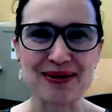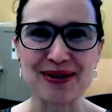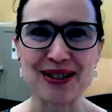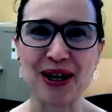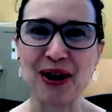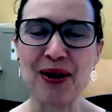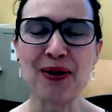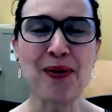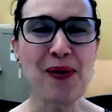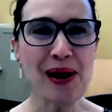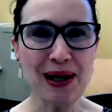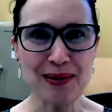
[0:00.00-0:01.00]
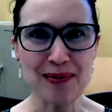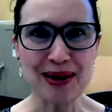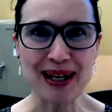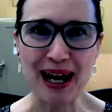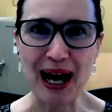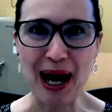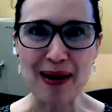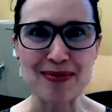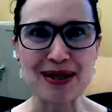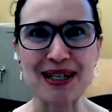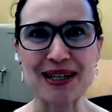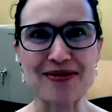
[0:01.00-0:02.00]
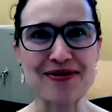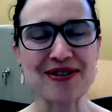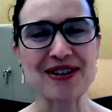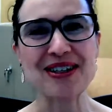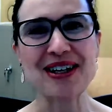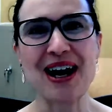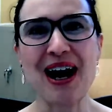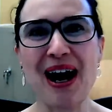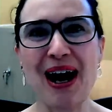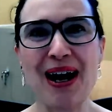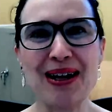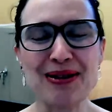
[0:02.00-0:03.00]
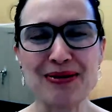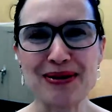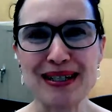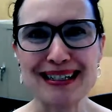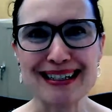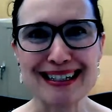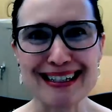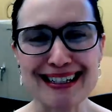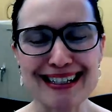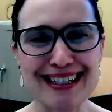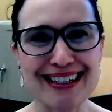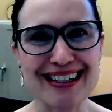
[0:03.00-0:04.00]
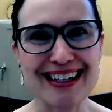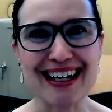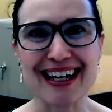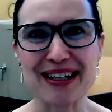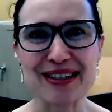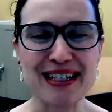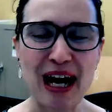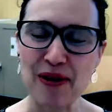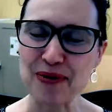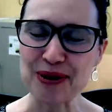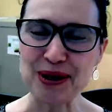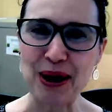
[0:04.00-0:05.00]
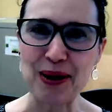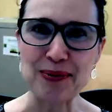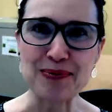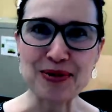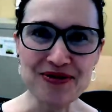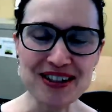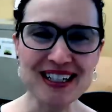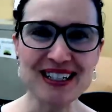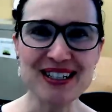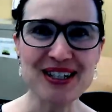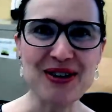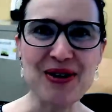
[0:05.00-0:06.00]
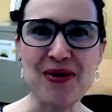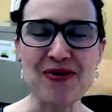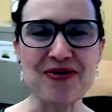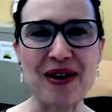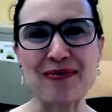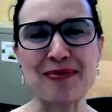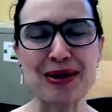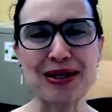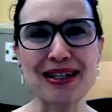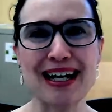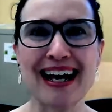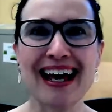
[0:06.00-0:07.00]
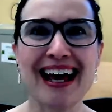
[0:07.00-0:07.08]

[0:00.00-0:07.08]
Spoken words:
There was quite a bit happening for Halloween this year, and now we are moving into November,